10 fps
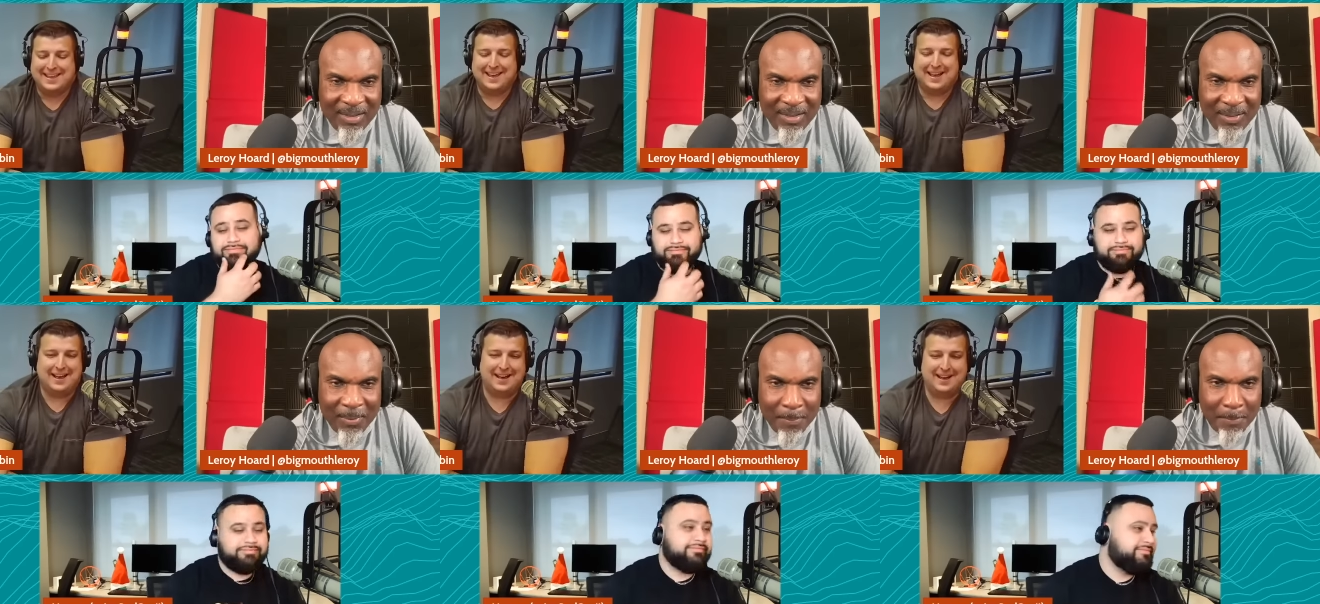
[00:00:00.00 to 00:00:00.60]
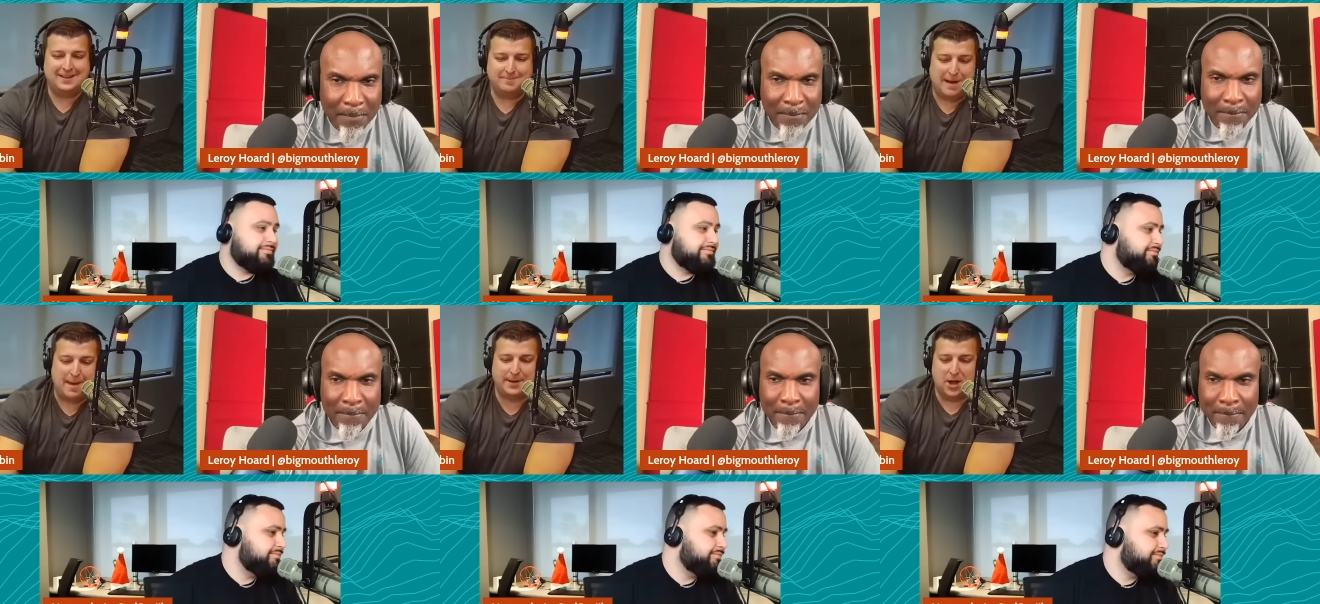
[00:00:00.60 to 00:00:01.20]
Speaker 1: uh,
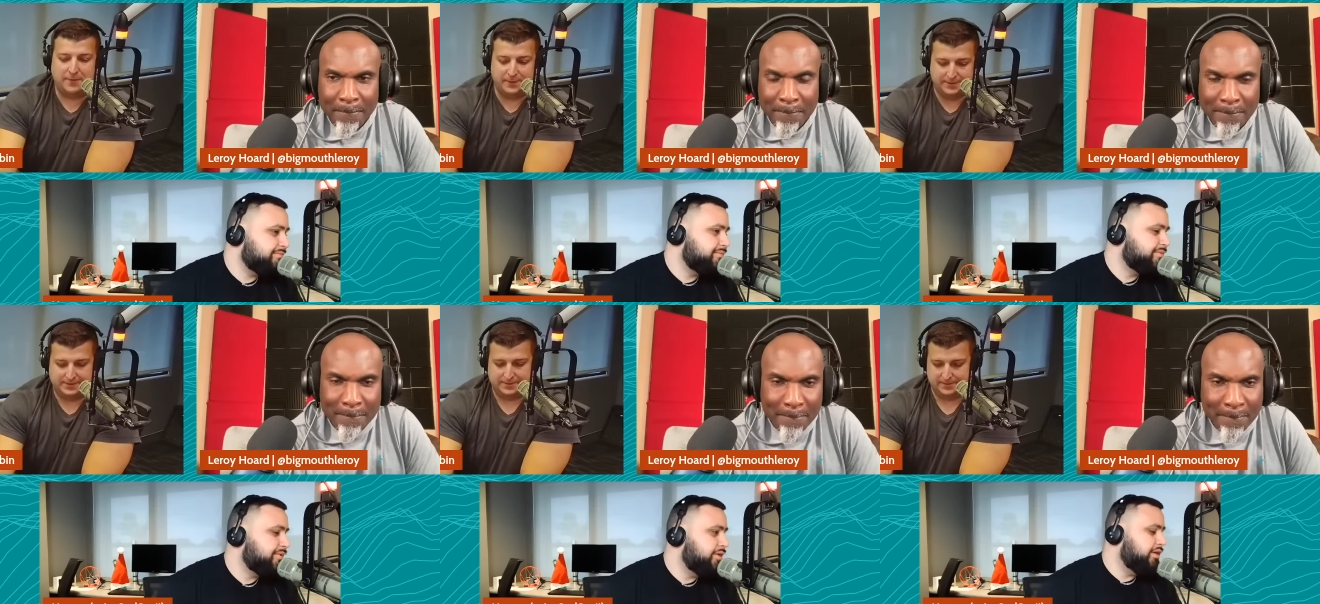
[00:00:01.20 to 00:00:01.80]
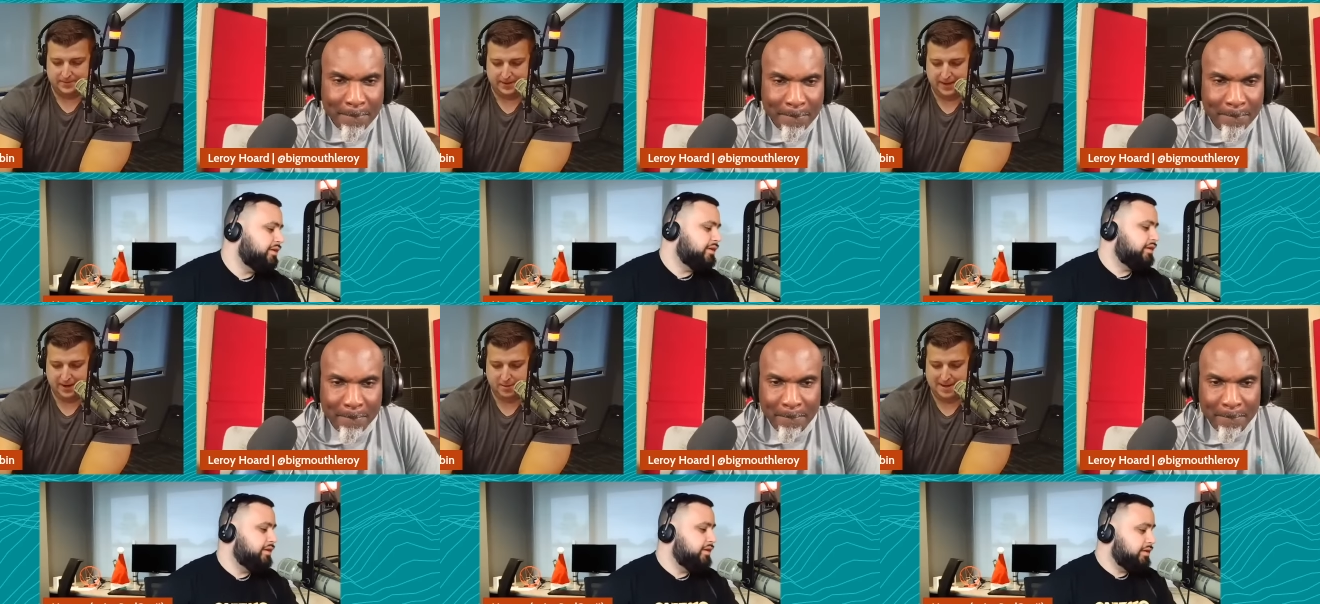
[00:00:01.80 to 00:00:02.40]
Miami Dolphins,
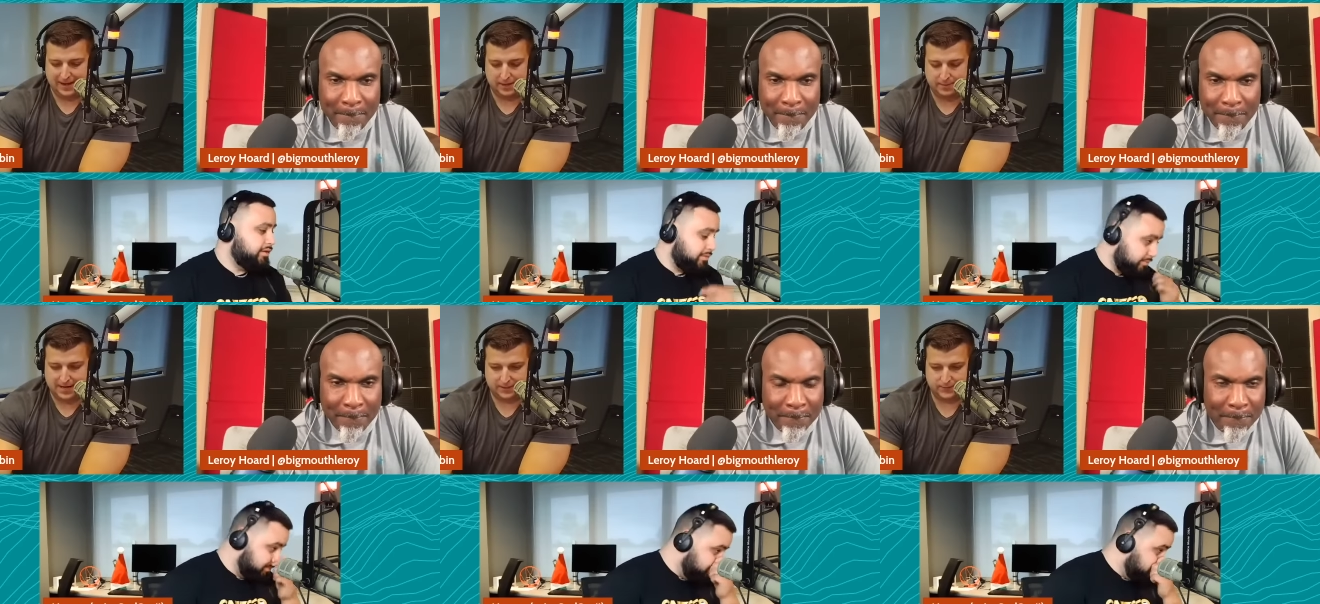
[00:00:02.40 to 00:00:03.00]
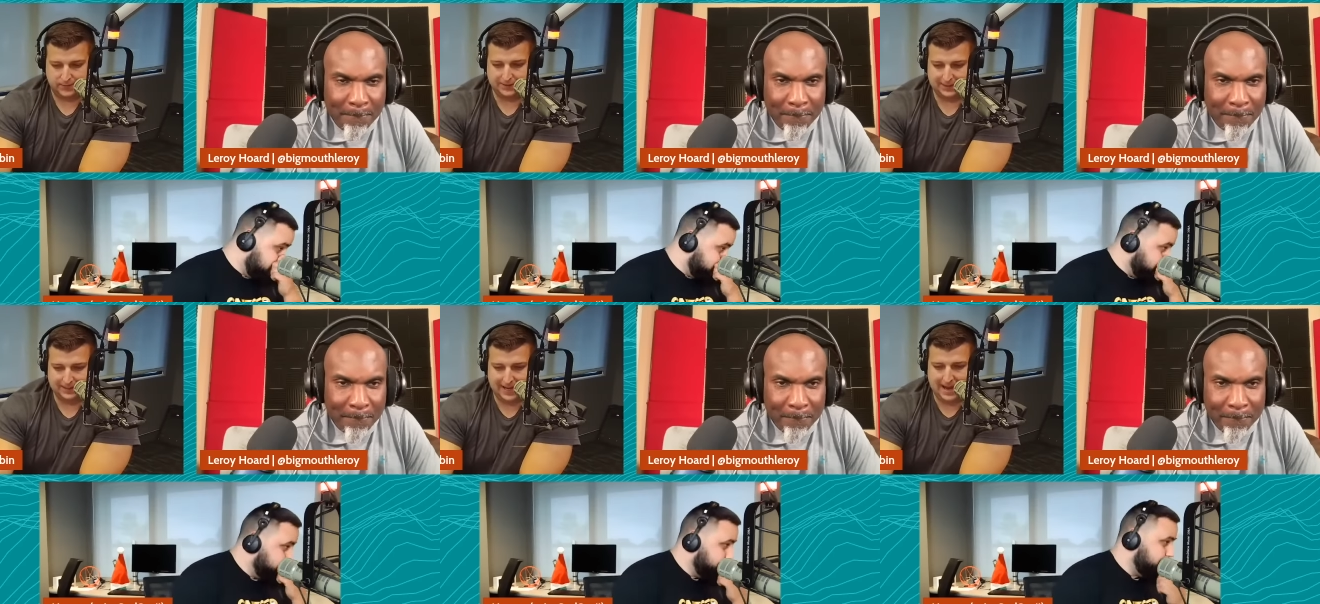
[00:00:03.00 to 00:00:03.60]
they are back on the practice field
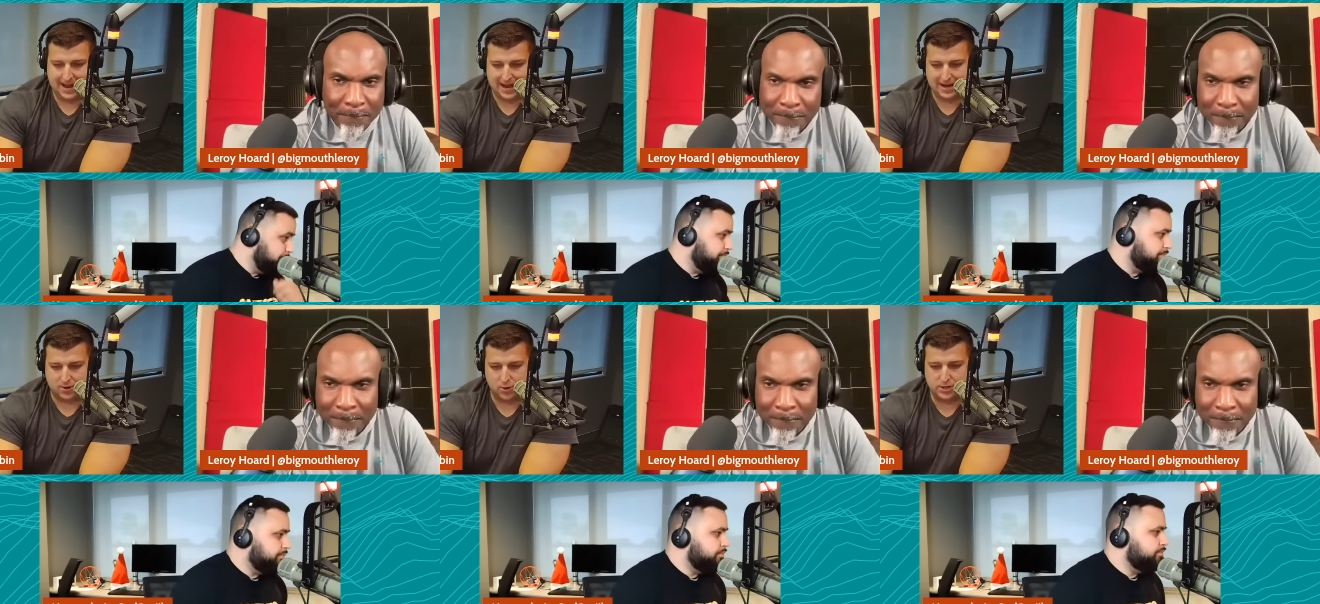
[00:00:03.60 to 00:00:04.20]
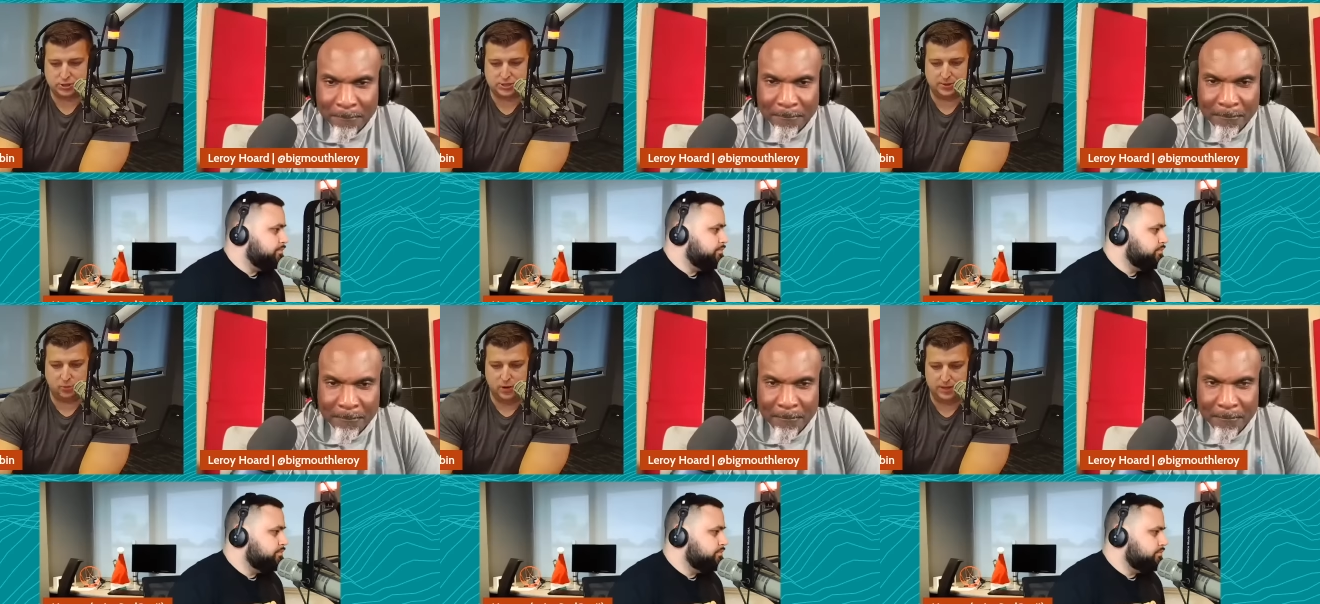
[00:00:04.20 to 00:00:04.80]
today.
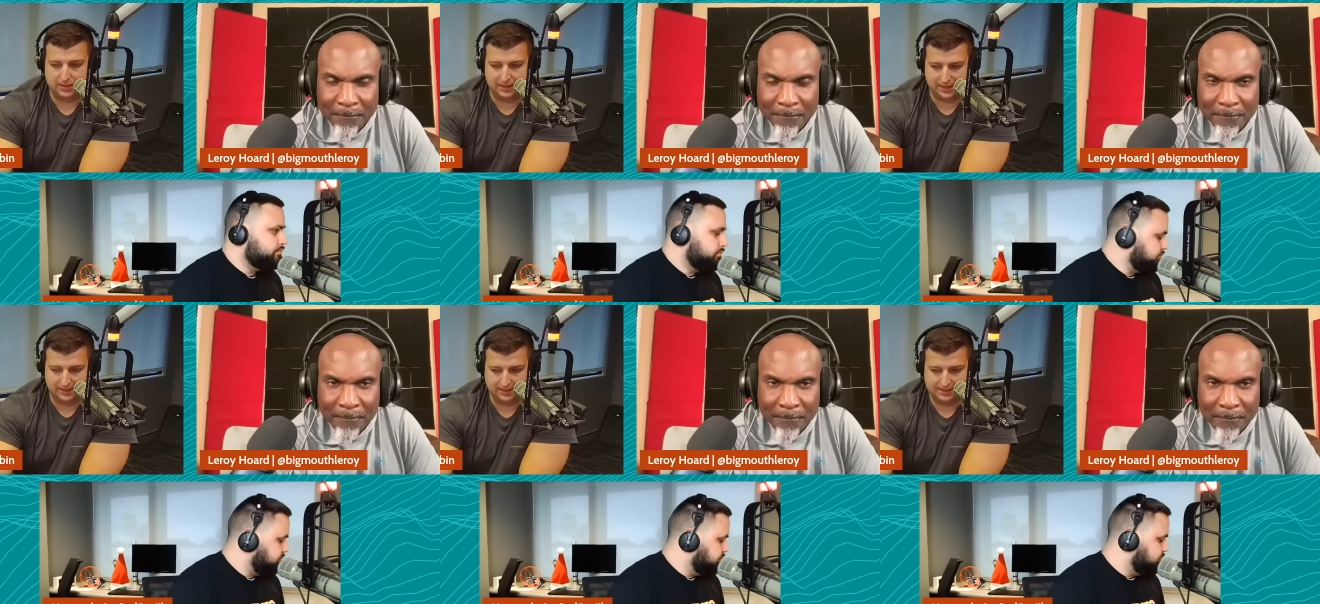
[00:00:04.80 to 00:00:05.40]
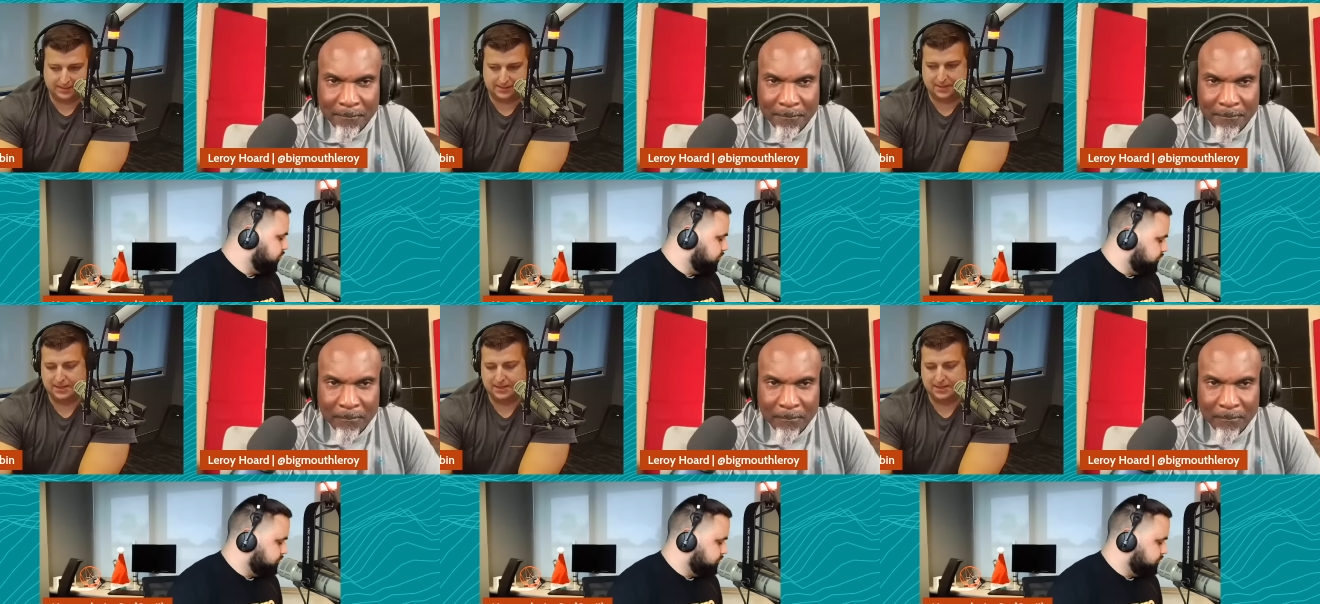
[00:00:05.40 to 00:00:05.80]
Christian Wilkins.